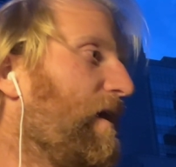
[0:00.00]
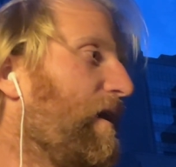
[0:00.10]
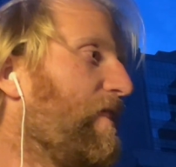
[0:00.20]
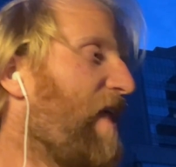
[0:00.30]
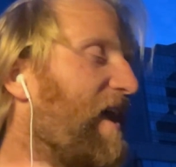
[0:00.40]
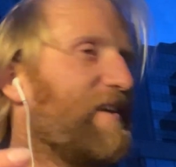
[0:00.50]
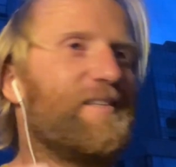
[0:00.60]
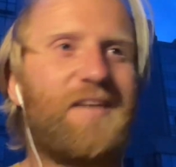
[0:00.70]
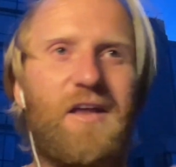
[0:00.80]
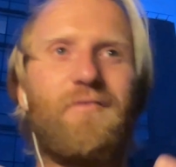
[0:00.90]
And that is
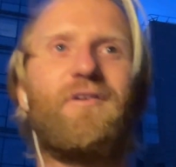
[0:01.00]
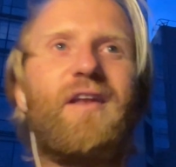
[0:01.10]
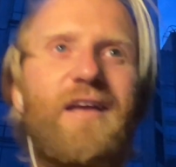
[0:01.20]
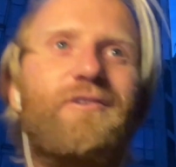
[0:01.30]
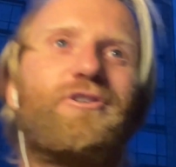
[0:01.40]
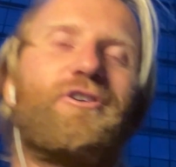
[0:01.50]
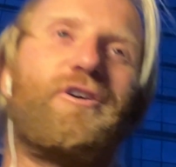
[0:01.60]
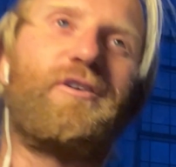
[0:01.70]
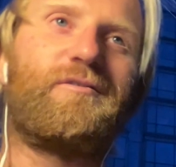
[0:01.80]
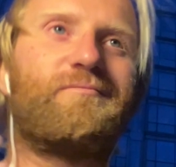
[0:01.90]
kind of the
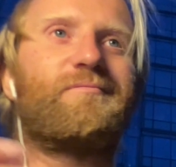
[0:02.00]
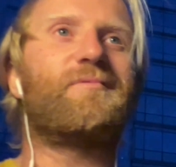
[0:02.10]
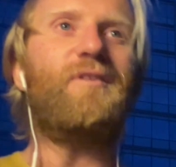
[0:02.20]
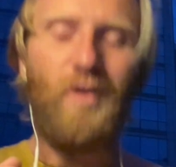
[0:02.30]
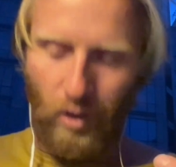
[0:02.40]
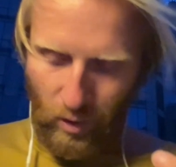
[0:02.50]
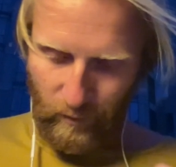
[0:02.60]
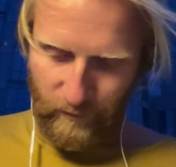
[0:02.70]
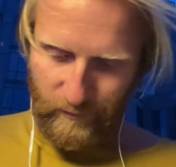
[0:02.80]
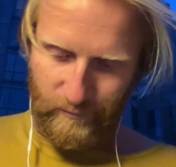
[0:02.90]
nature
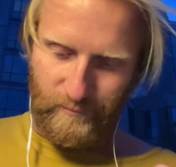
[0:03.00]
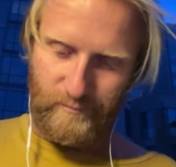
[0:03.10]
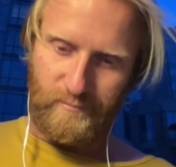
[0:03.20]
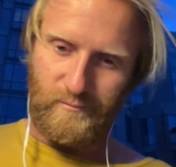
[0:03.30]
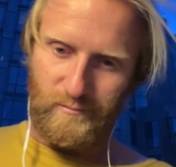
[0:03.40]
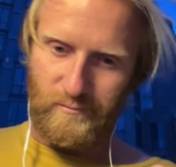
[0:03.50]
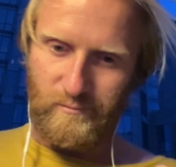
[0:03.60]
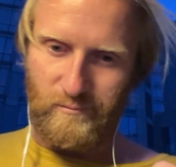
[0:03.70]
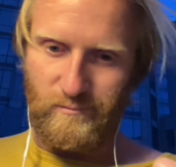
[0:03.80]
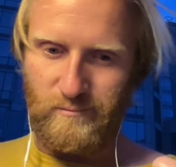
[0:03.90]
of
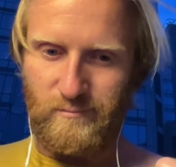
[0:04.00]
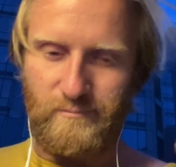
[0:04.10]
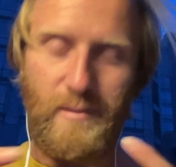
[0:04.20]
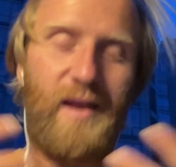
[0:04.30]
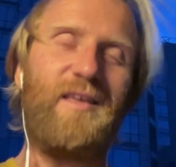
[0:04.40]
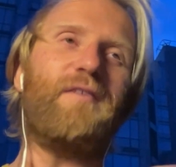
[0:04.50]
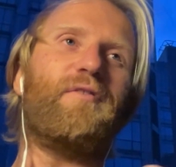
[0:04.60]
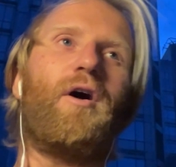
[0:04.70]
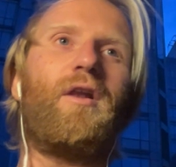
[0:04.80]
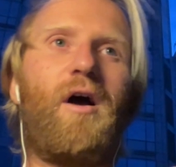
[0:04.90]
many of
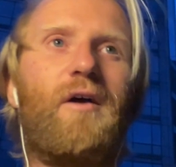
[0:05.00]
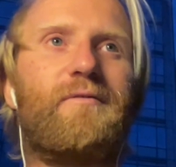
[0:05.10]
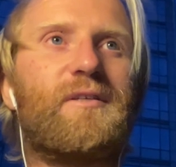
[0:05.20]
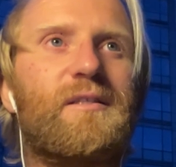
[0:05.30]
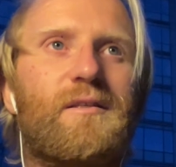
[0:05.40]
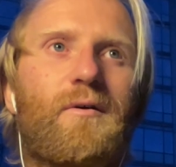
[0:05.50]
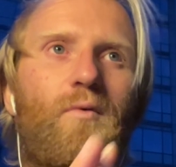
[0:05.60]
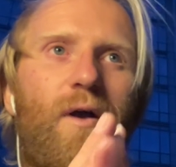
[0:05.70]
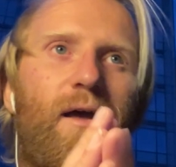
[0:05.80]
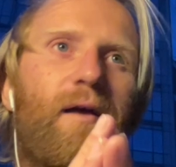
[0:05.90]
our lives, is that
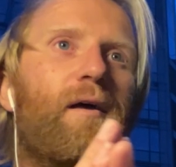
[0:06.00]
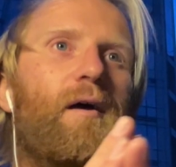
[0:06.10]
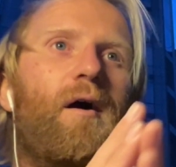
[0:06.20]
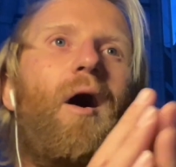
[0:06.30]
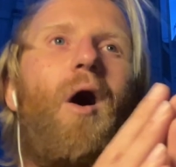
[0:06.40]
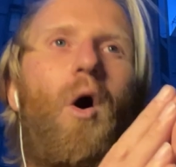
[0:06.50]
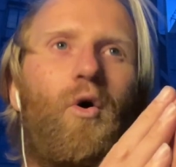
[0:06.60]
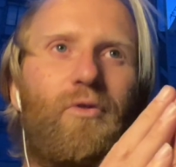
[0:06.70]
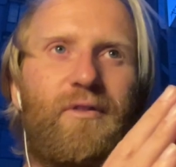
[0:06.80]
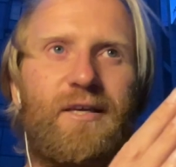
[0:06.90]
we're
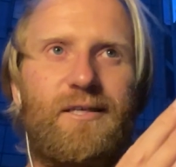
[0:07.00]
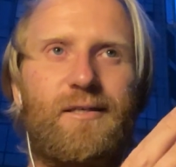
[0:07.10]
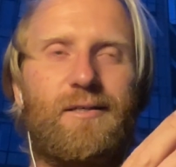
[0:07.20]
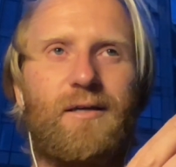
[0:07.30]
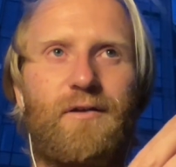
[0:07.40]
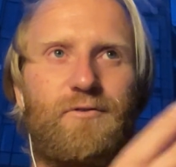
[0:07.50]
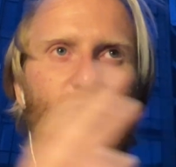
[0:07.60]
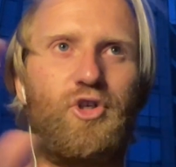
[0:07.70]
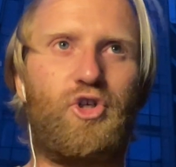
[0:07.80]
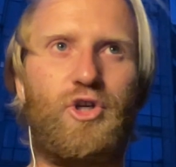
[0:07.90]
on these kind of
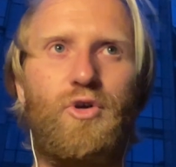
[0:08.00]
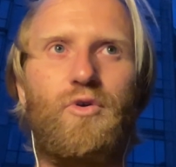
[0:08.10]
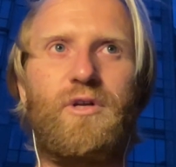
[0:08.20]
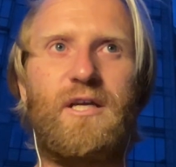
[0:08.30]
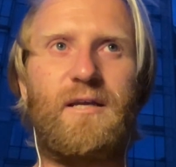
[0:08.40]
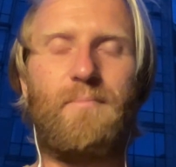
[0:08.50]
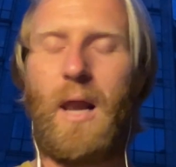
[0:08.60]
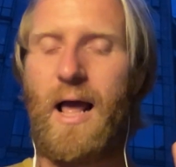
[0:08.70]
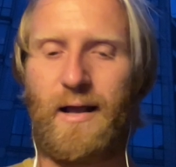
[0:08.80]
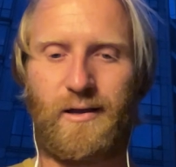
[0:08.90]
2D
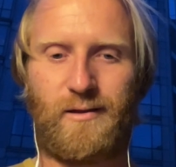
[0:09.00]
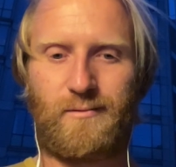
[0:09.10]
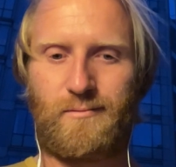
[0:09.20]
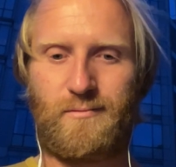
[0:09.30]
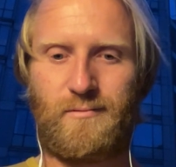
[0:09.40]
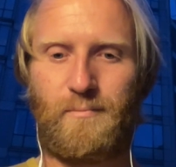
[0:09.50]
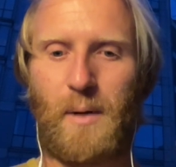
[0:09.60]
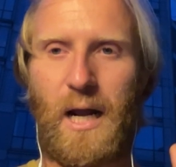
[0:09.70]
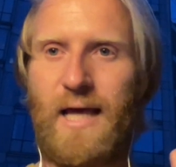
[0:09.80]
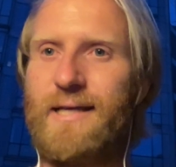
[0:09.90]
black
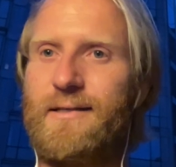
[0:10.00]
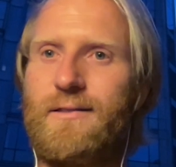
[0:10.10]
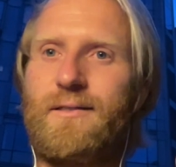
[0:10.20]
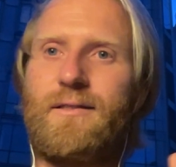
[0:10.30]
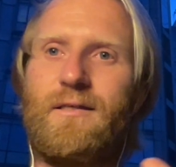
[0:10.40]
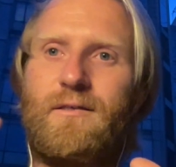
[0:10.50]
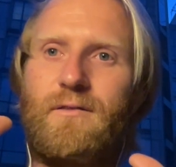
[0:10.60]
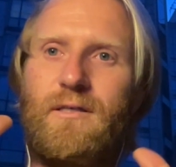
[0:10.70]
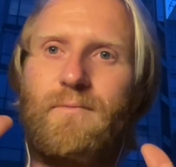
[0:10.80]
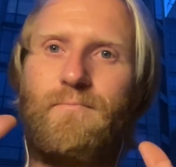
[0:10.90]
planes, these